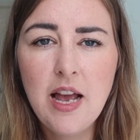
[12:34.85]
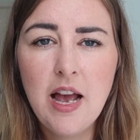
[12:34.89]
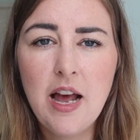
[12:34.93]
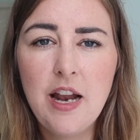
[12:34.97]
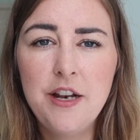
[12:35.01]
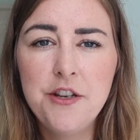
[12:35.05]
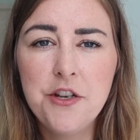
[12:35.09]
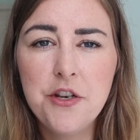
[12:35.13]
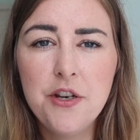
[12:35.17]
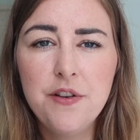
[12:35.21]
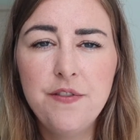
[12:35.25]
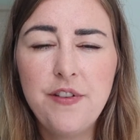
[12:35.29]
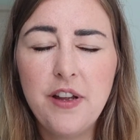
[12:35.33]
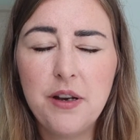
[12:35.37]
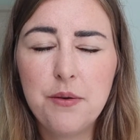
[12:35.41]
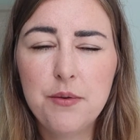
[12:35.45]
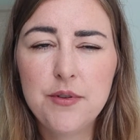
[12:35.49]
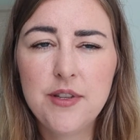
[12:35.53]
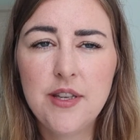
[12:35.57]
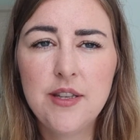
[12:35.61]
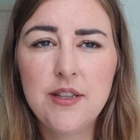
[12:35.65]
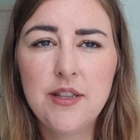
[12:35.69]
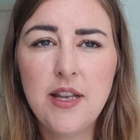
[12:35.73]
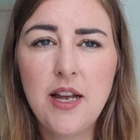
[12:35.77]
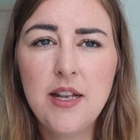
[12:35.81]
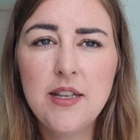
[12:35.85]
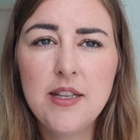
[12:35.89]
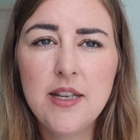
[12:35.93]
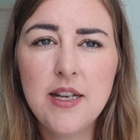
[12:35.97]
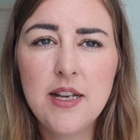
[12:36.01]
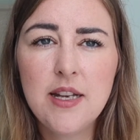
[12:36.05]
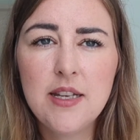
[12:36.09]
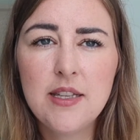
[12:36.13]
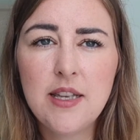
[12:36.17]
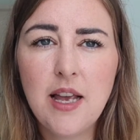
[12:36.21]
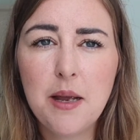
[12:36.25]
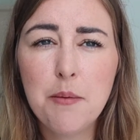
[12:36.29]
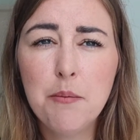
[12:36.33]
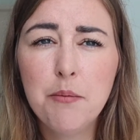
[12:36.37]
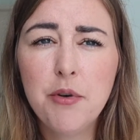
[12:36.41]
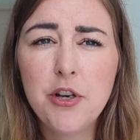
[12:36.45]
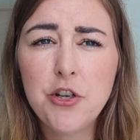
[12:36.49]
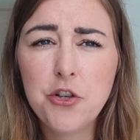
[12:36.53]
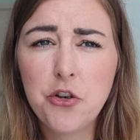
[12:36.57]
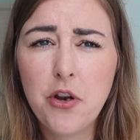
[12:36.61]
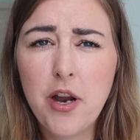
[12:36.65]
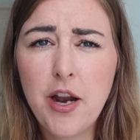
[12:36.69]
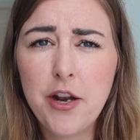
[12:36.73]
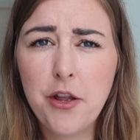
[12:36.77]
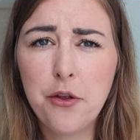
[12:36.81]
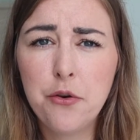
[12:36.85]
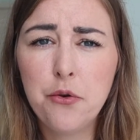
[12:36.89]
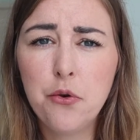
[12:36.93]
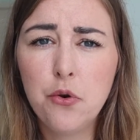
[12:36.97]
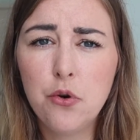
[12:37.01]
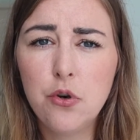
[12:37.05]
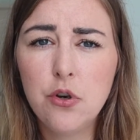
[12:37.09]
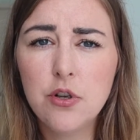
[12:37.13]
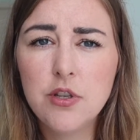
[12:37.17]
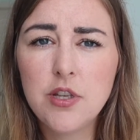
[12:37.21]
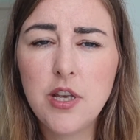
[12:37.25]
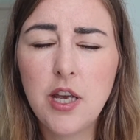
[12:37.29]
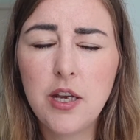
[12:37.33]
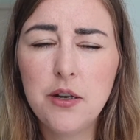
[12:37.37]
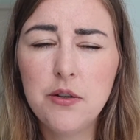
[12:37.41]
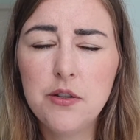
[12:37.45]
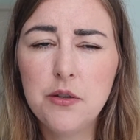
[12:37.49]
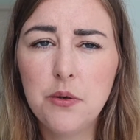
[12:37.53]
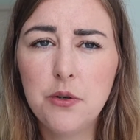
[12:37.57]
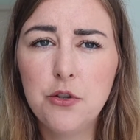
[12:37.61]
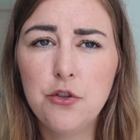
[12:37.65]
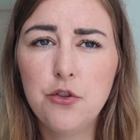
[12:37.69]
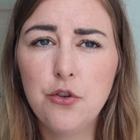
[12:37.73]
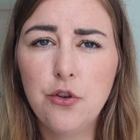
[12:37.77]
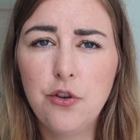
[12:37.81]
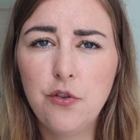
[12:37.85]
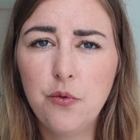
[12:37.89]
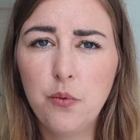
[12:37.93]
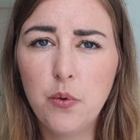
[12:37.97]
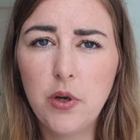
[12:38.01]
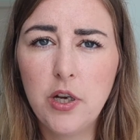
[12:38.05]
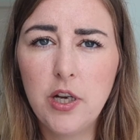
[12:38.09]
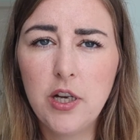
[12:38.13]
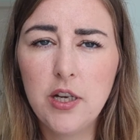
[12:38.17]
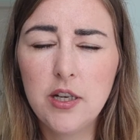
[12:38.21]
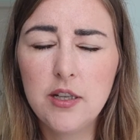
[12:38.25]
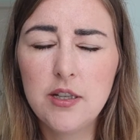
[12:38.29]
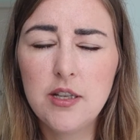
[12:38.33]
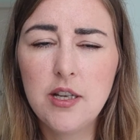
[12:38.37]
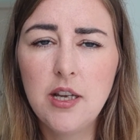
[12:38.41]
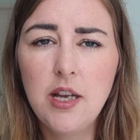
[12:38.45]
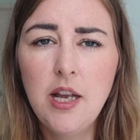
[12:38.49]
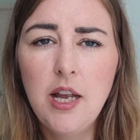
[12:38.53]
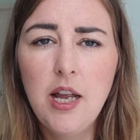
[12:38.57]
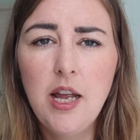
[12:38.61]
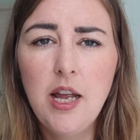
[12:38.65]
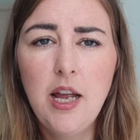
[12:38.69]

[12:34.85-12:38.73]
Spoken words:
And I don't know if that was the settings. I'm pretty sure I had it on auto, so it should have worked.